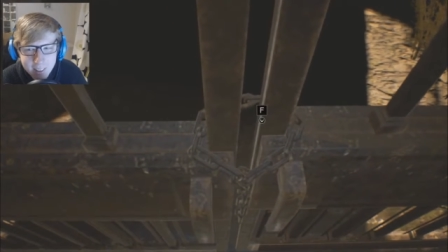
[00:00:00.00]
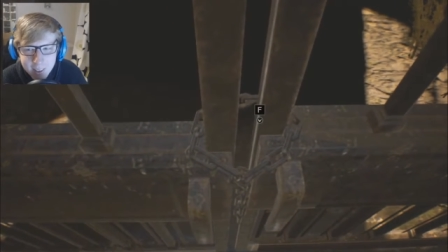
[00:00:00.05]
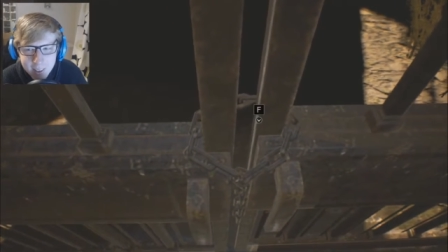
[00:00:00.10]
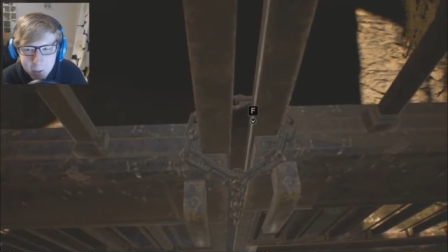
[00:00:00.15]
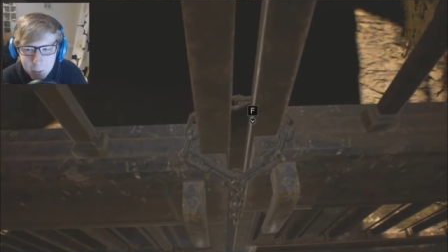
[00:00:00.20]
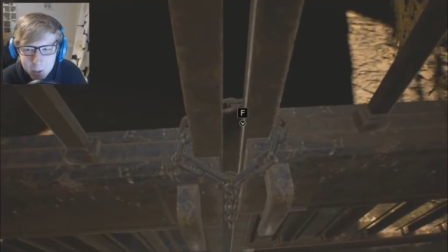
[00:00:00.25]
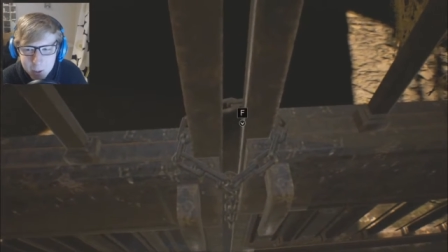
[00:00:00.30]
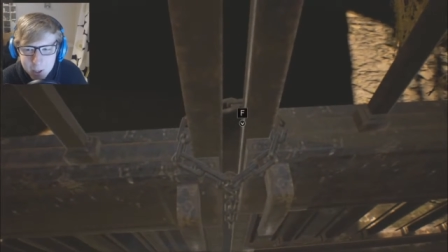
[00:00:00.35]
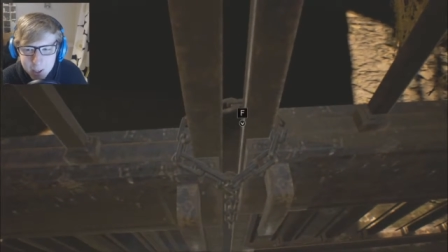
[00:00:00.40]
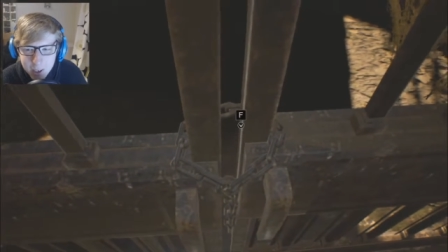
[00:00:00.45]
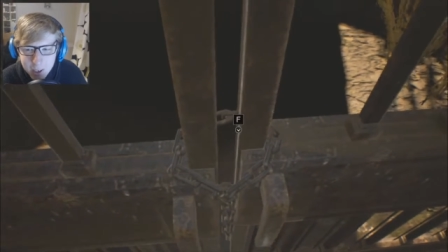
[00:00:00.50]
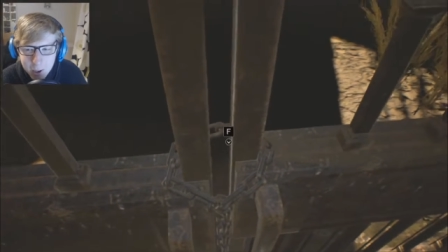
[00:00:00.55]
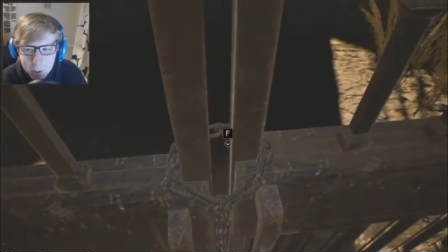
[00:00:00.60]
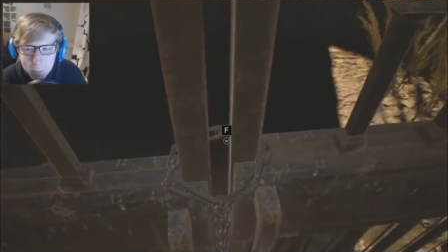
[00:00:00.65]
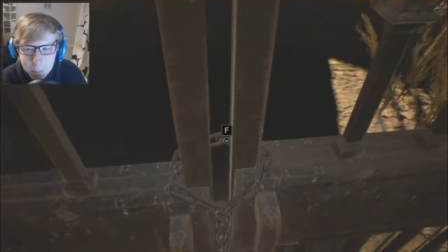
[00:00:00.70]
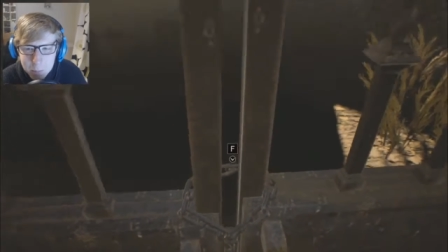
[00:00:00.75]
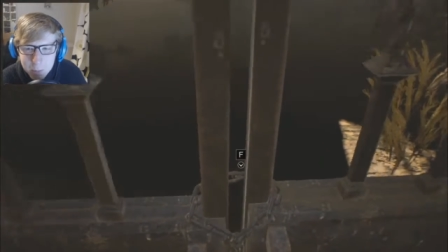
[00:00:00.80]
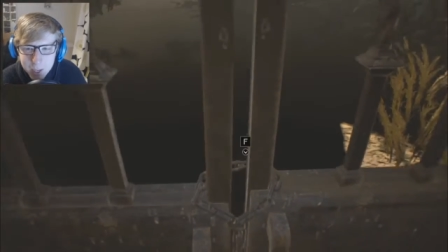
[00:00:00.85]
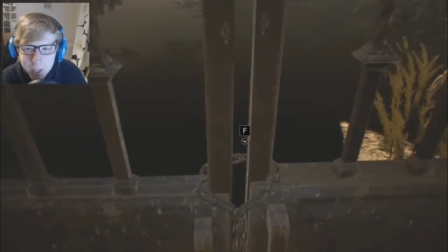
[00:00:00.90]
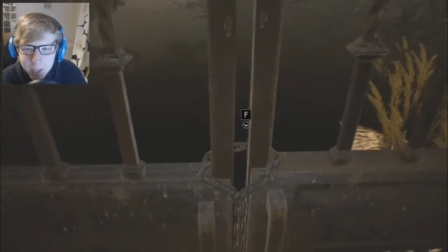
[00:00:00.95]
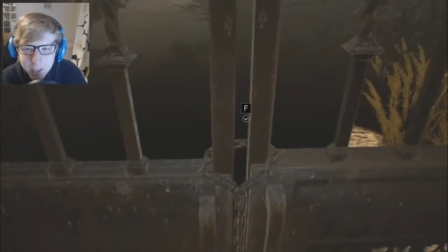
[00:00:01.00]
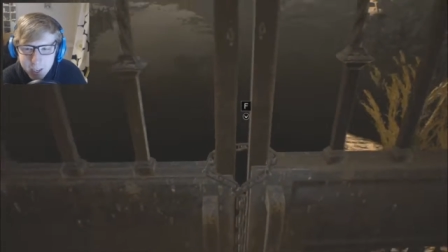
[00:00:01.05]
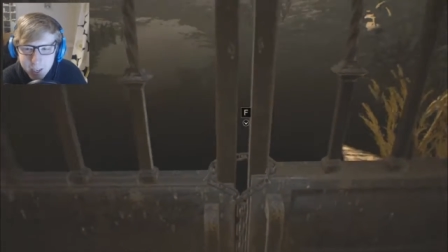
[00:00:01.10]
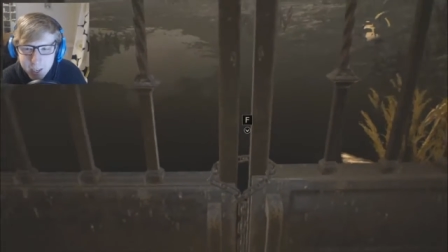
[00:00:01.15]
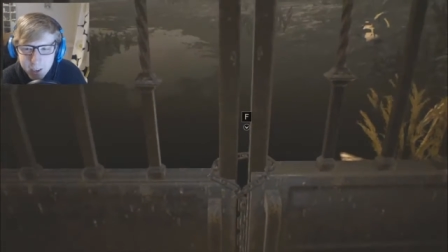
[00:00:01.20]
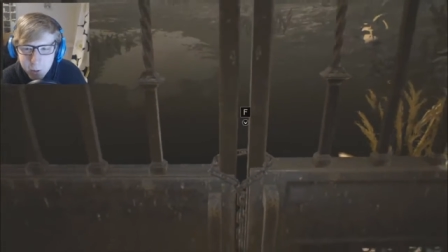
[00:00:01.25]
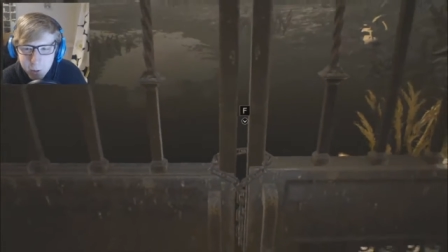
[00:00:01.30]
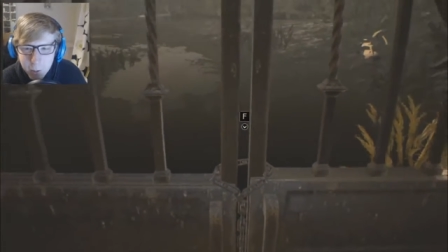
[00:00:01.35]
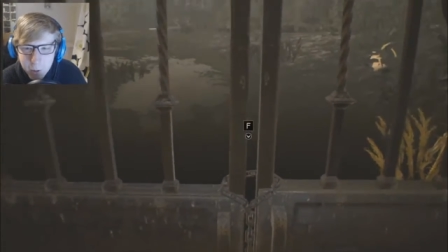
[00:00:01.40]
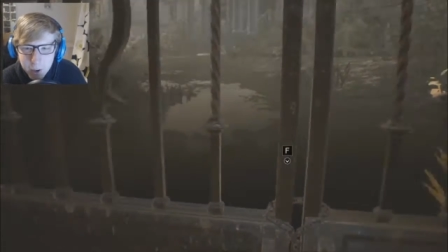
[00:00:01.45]
door open
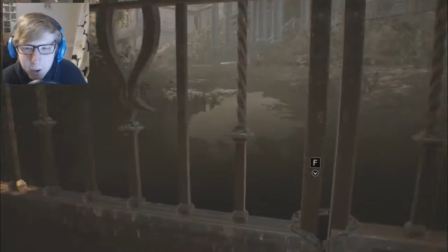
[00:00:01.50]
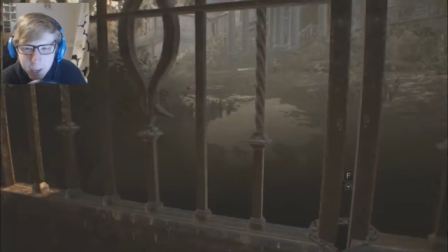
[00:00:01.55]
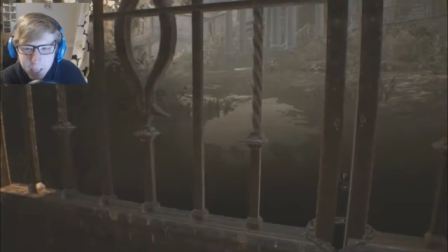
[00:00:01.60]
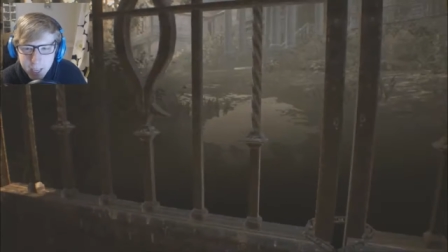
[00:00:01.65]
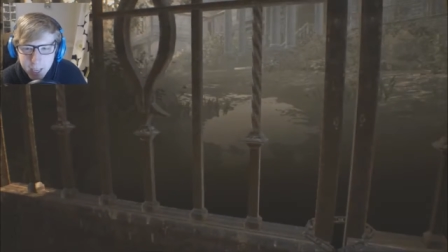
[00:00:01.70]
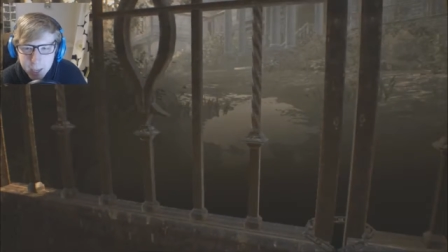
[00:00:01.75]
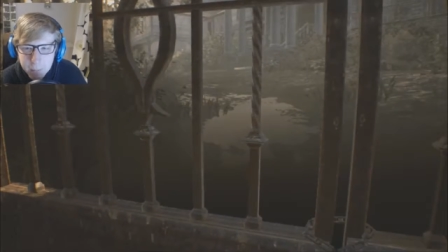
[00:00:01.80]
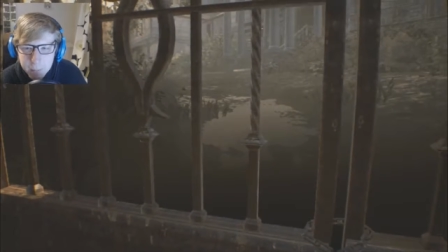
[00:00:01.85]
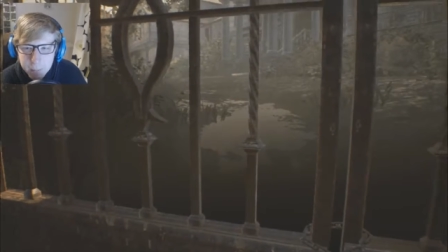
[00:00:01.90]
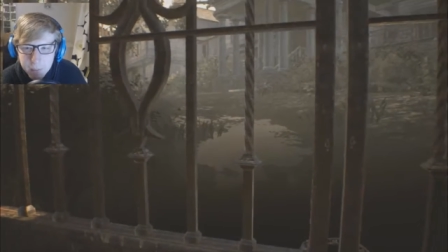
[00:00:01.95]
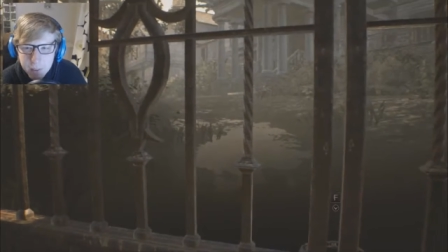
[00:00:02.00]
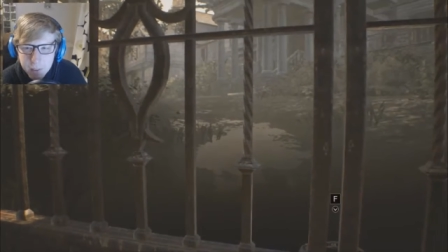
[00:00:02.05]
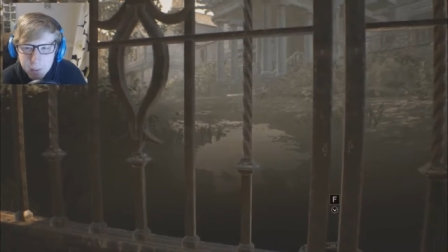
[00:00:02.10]
in a horror game?